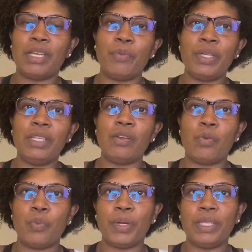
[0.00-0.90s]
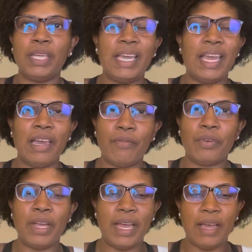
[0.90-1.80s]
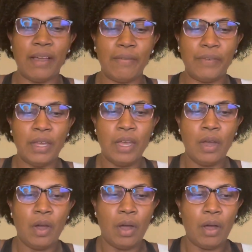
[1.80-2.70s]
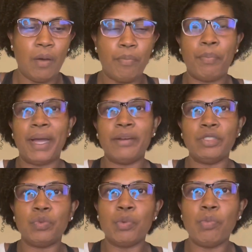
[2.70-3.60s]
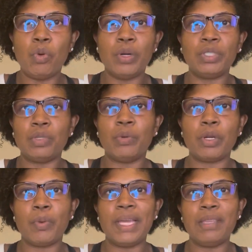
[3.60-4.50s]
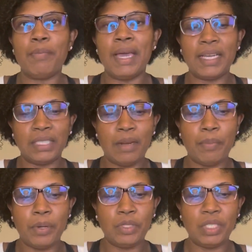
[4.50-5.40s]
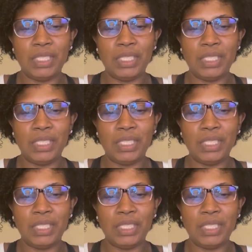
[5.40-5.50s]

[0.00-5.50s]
I really don't ever have buyer's remorse or regret the bags that I purchase.